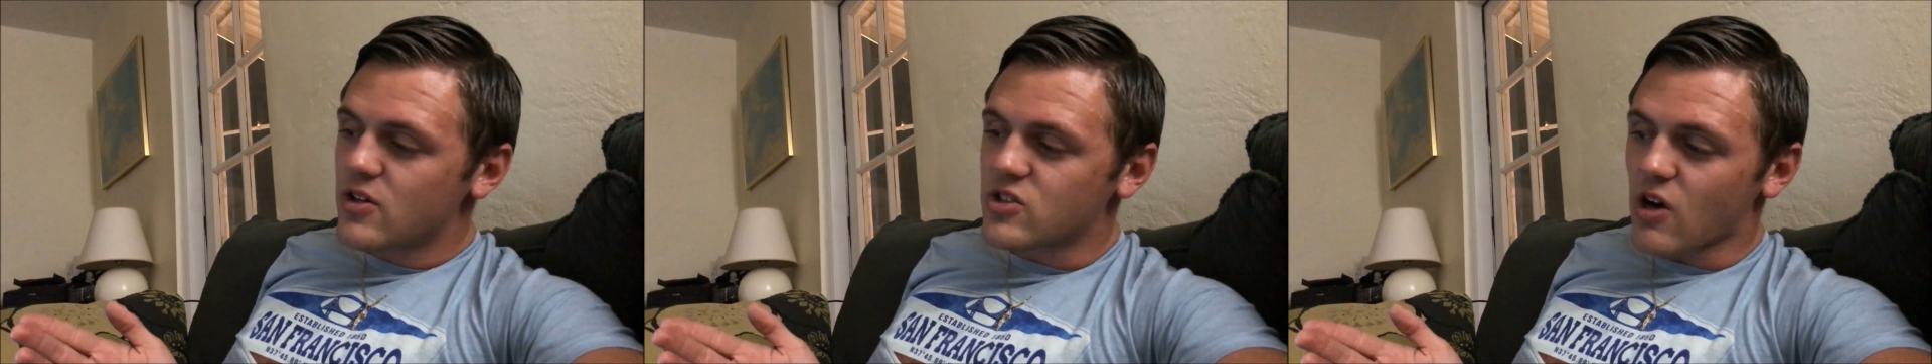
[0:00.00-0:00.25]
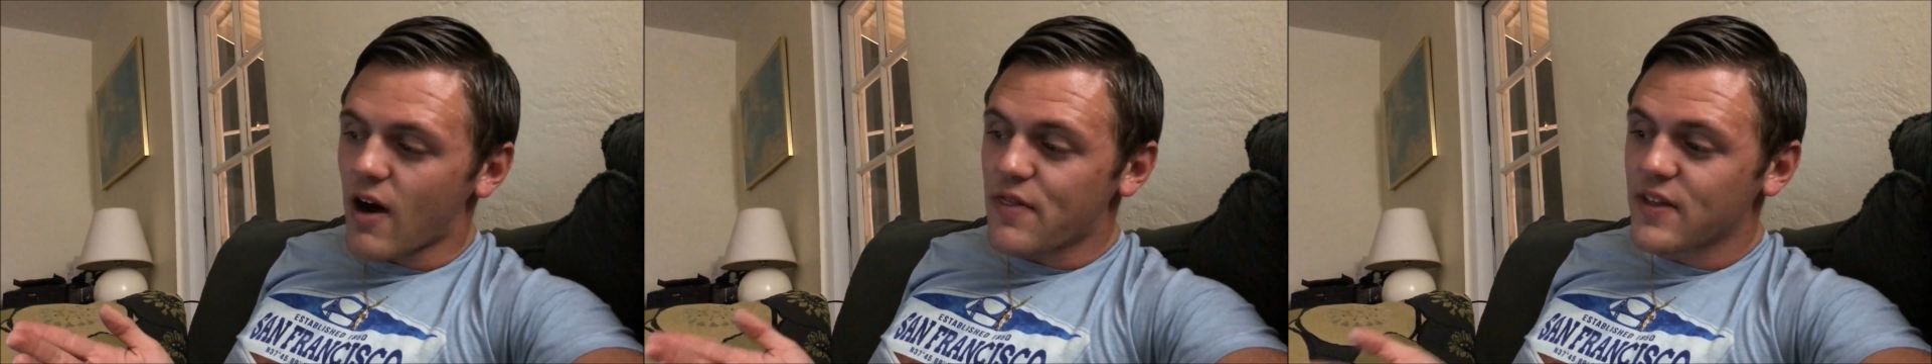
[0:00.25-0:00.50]

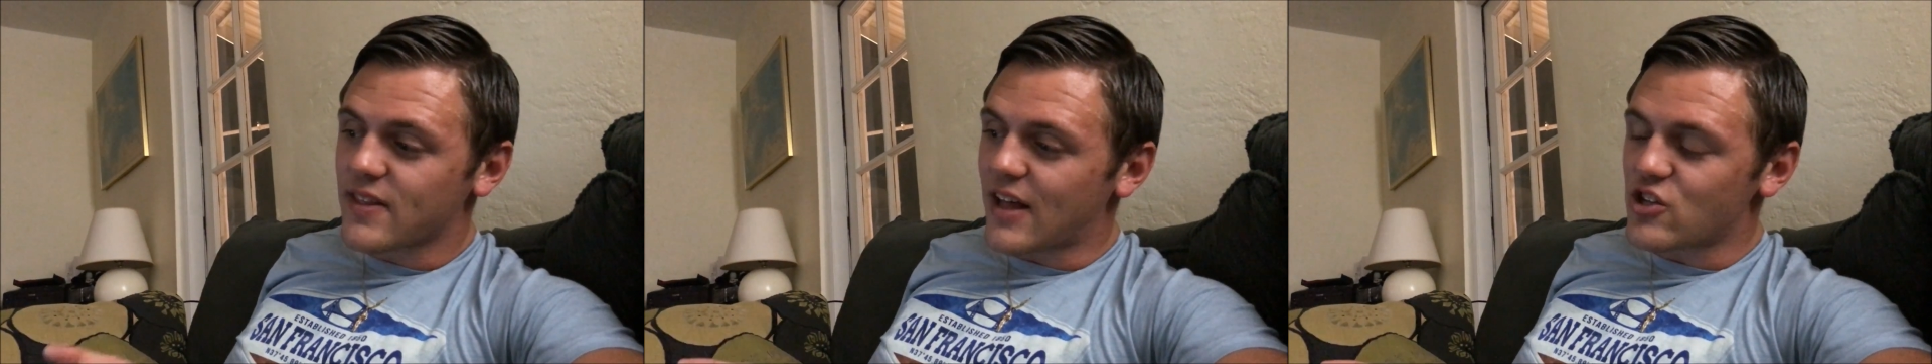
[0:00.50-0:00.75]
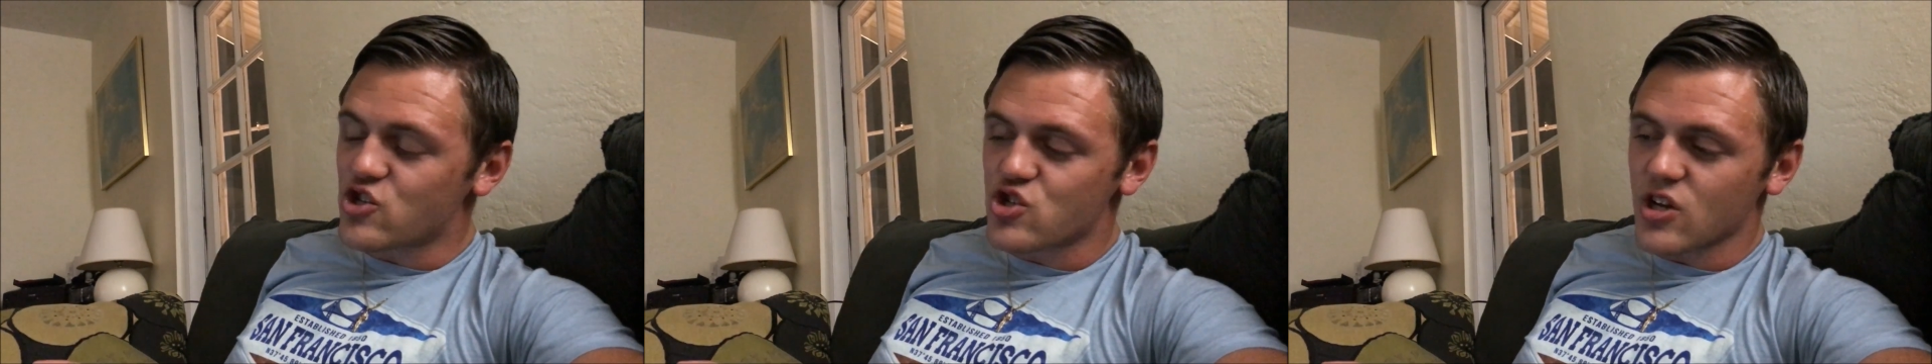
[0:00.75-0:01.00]
So I think
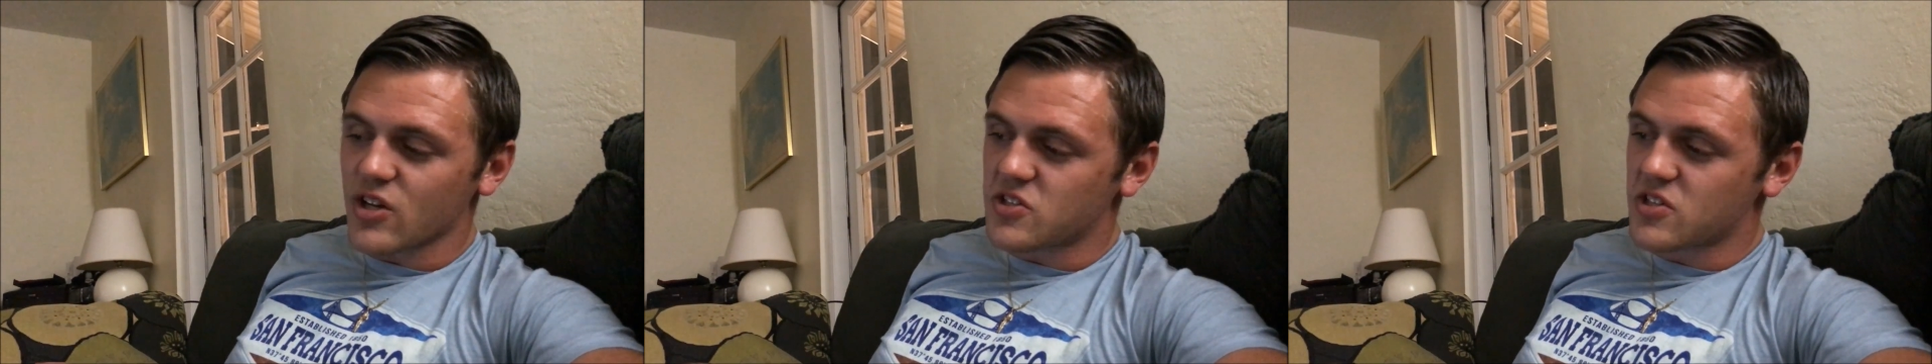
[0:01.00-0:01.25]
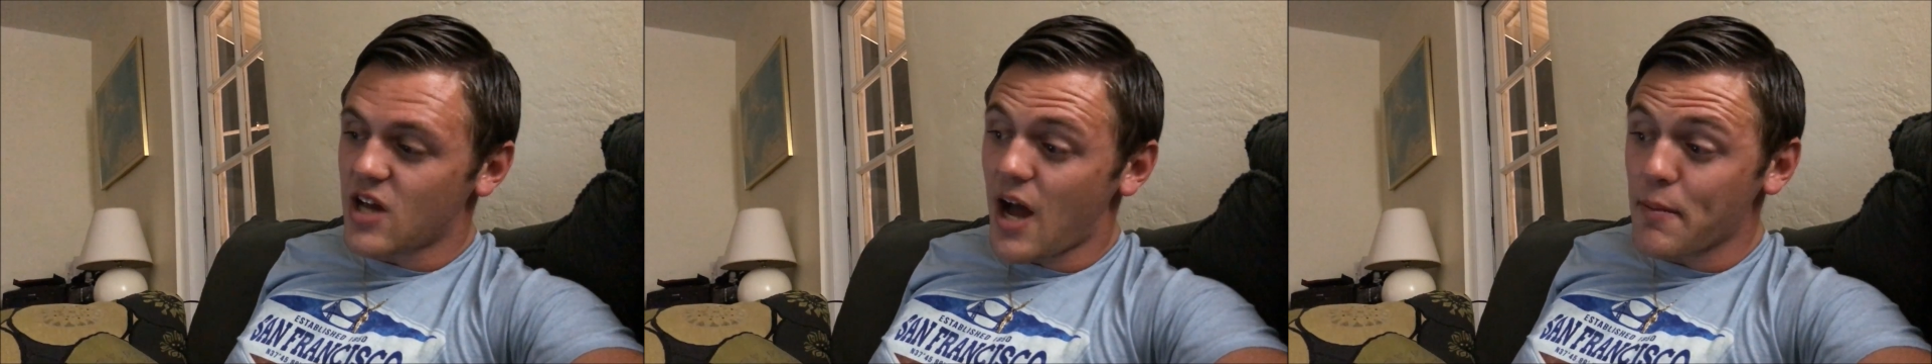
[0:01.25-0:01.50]
that's
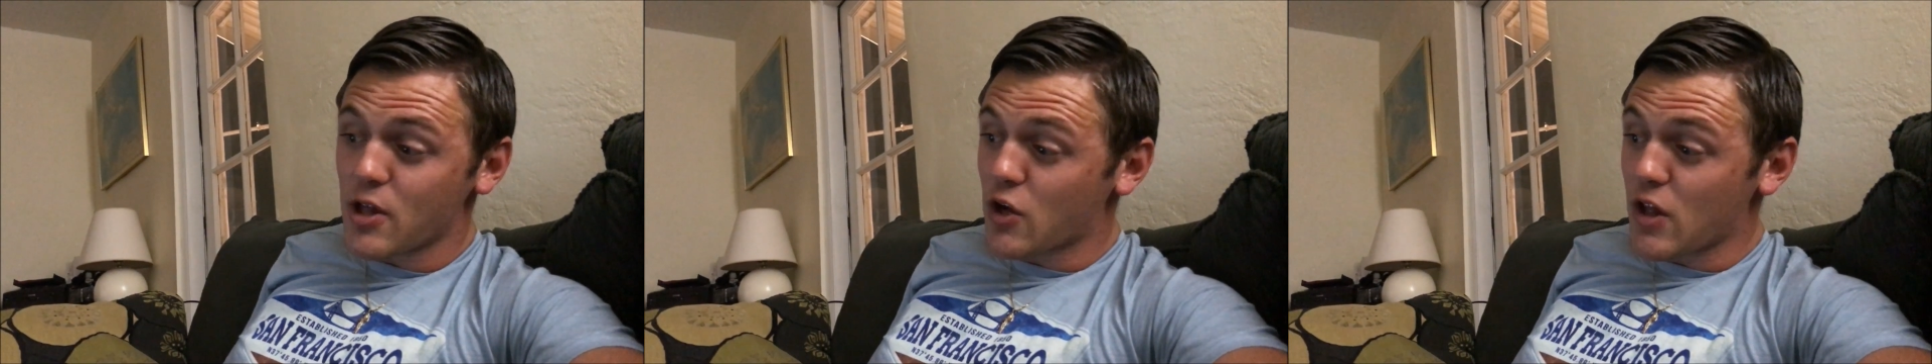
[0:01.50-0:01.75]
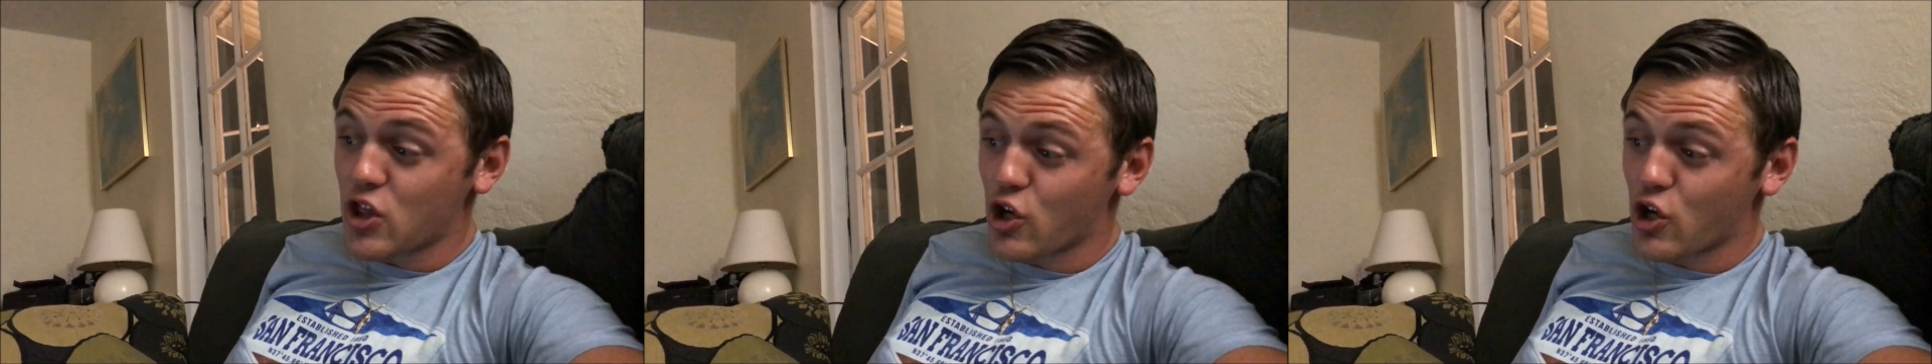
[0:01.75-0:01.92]
just, I mean,